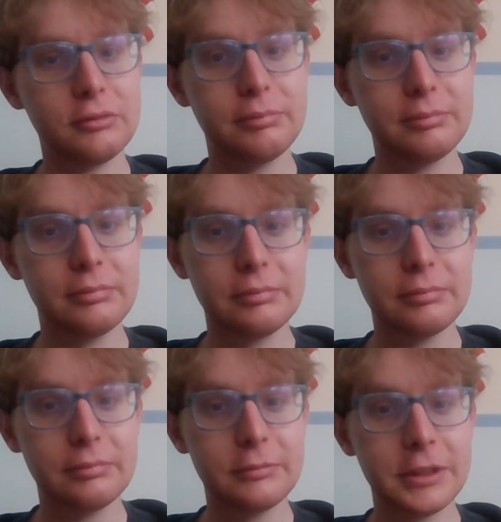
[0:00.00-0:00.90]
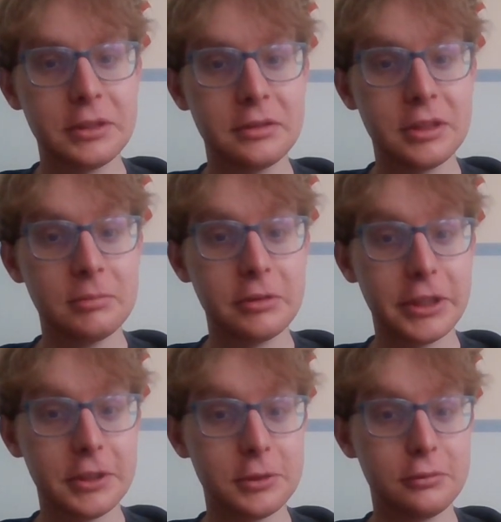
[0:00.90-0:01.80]
to in
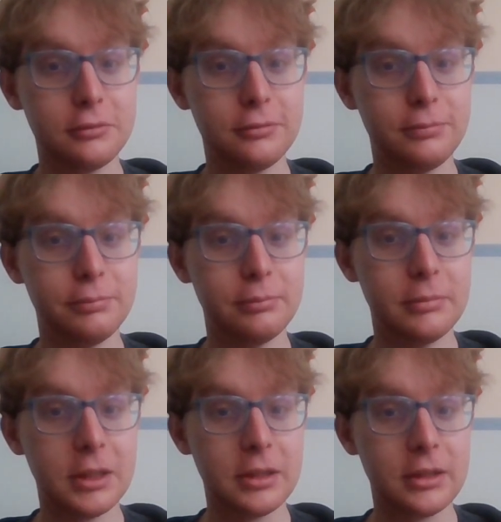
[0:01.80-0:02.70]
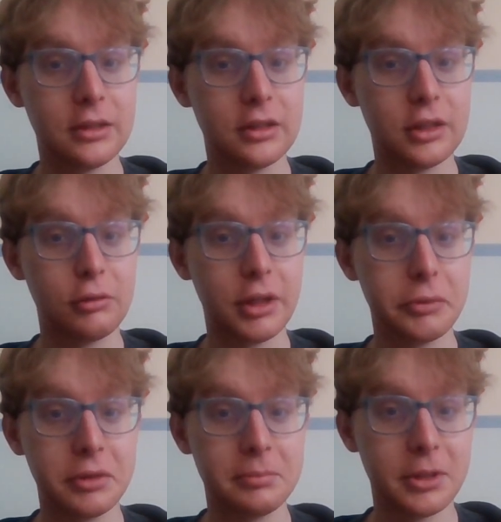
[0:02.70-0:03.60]
Bulgaria to a
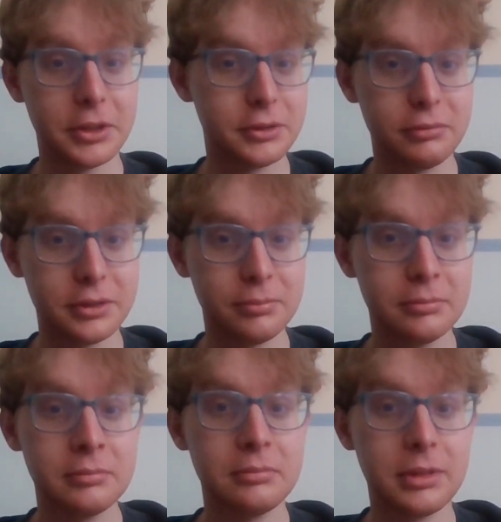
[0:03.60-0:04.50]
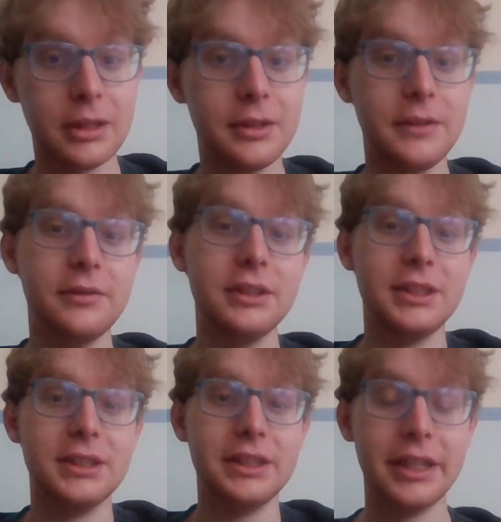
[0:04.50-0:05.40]
right-wing party to win. But the
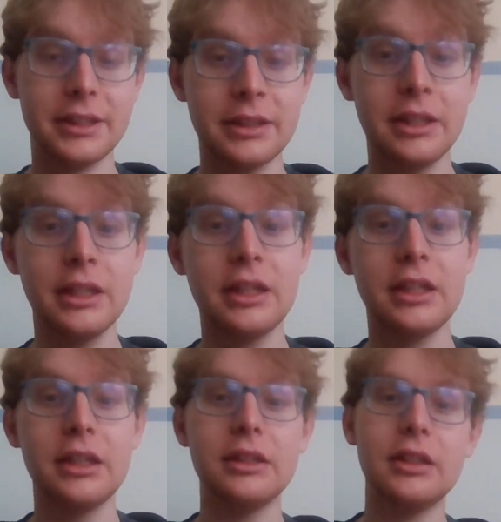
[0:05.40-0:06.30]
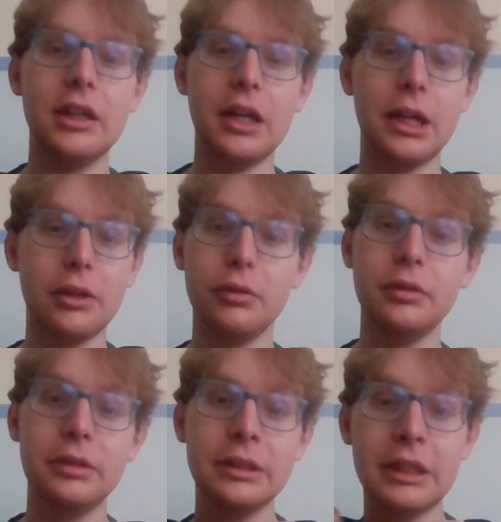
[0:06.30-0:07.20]
difference is that
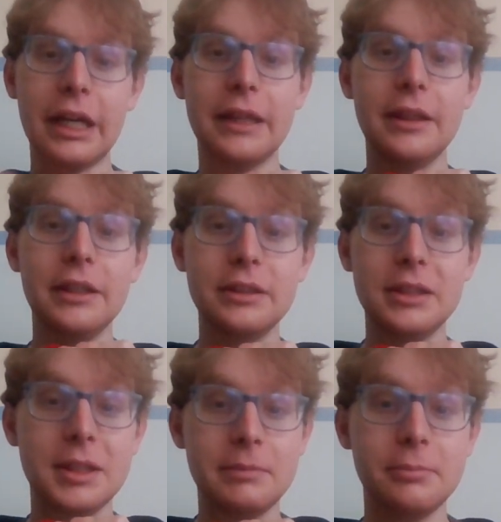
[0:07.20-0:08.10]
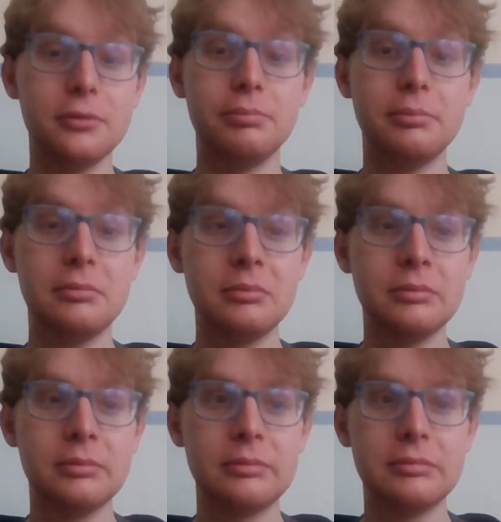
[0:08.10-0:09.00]
I think these people,
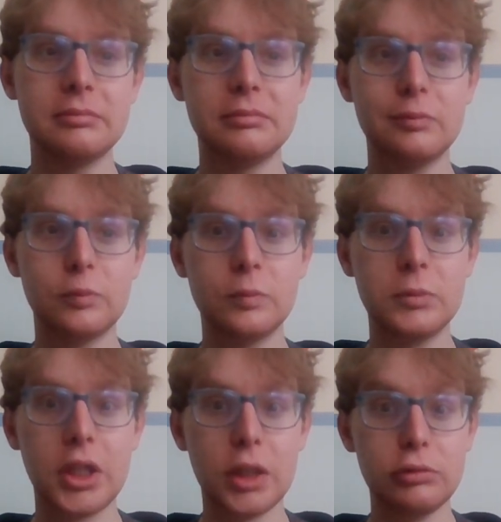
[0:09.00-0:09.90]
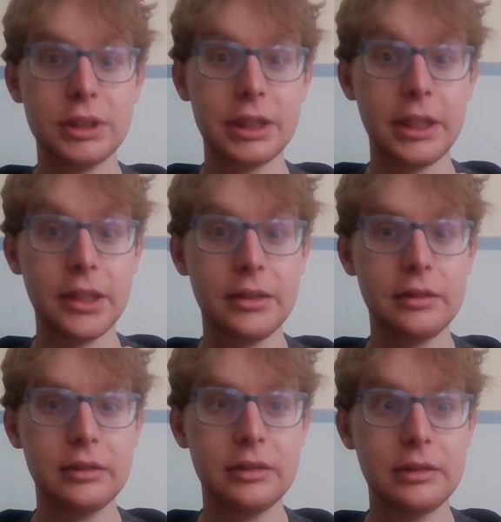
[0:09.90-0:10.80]
I would say
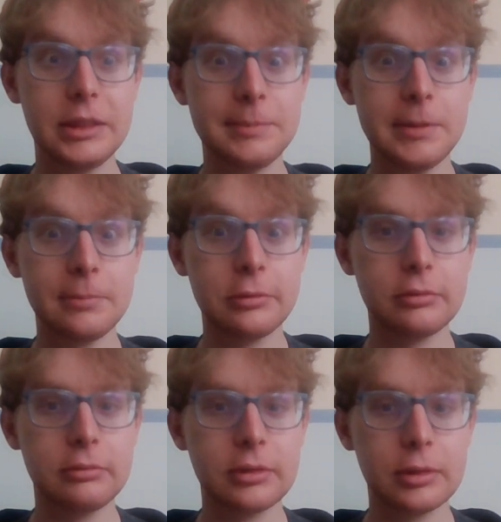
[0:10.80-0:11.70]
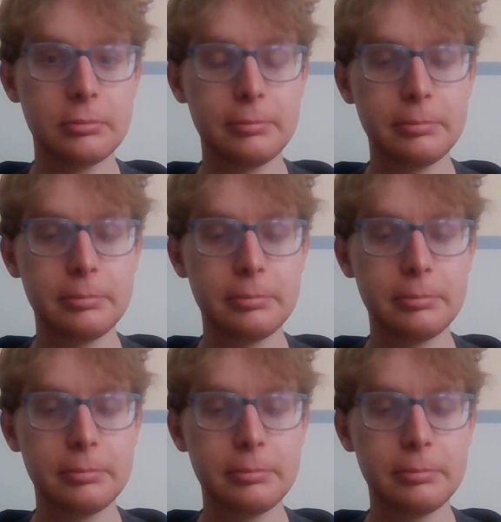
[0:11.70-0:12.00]
these people were